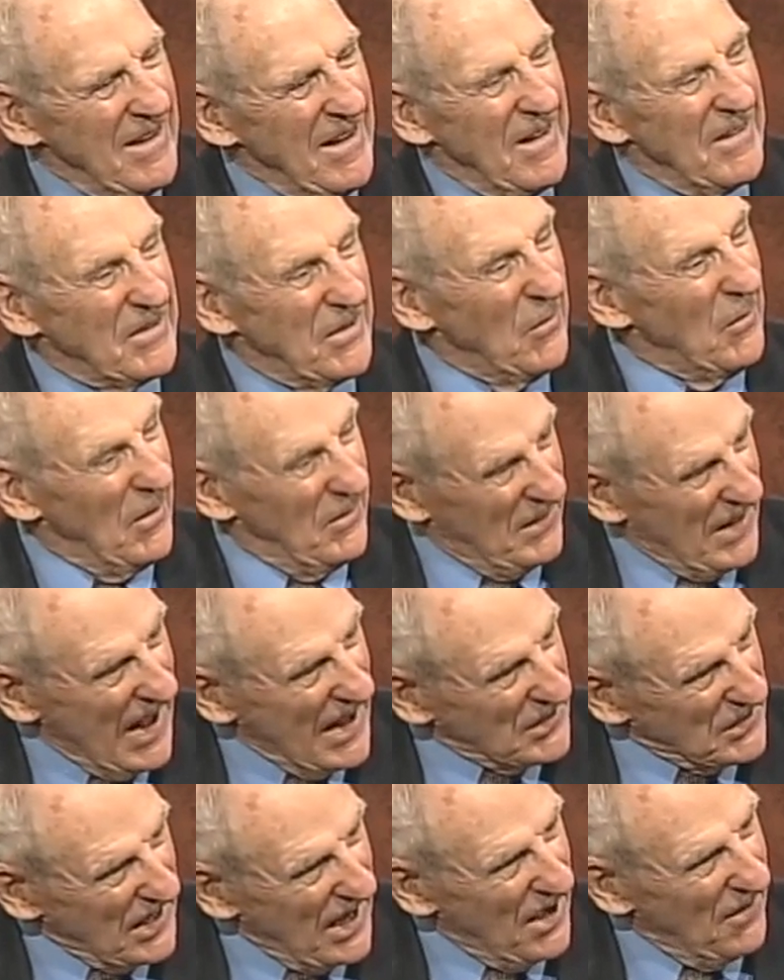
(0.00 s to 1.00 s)
So
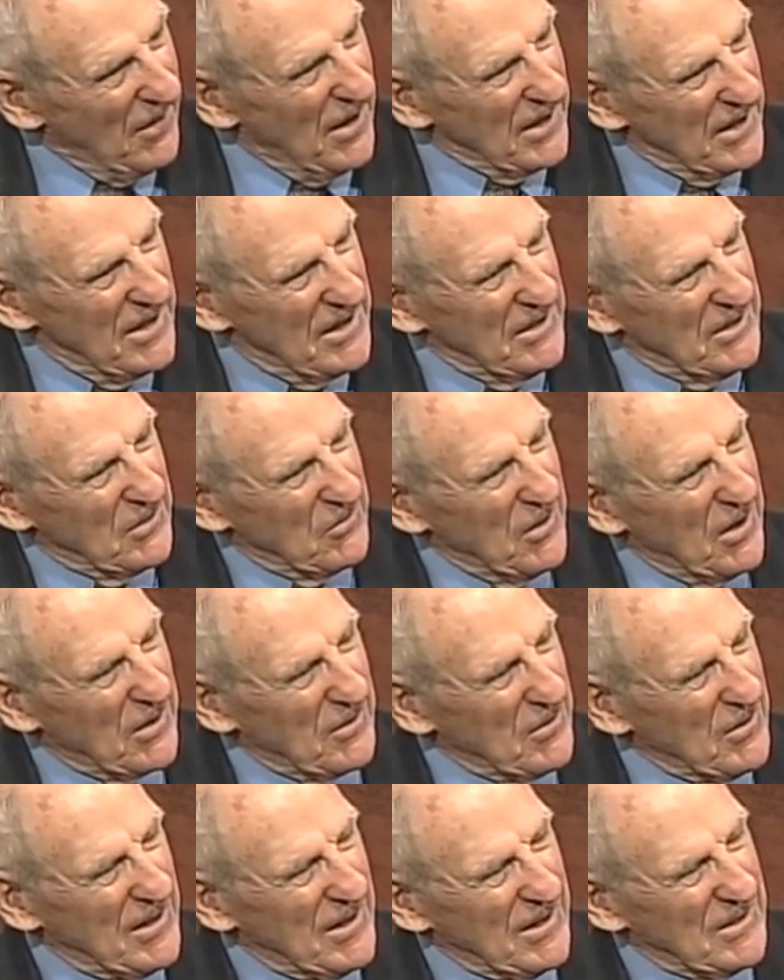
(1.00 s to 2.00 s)
that's how I got into
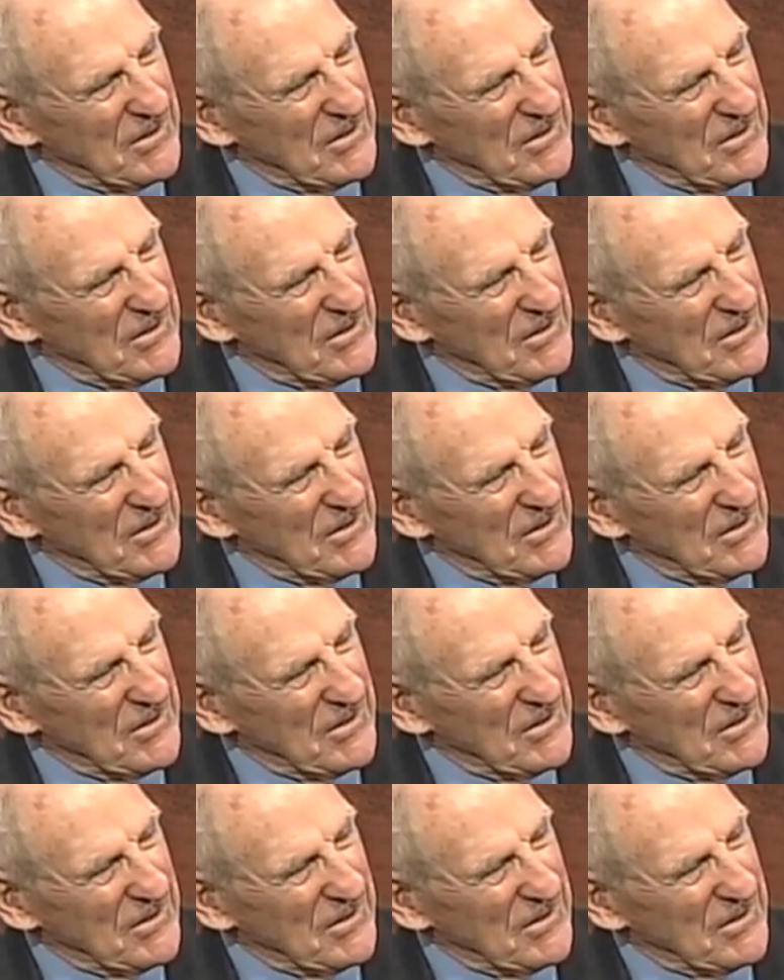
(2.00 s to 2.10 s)
recreation.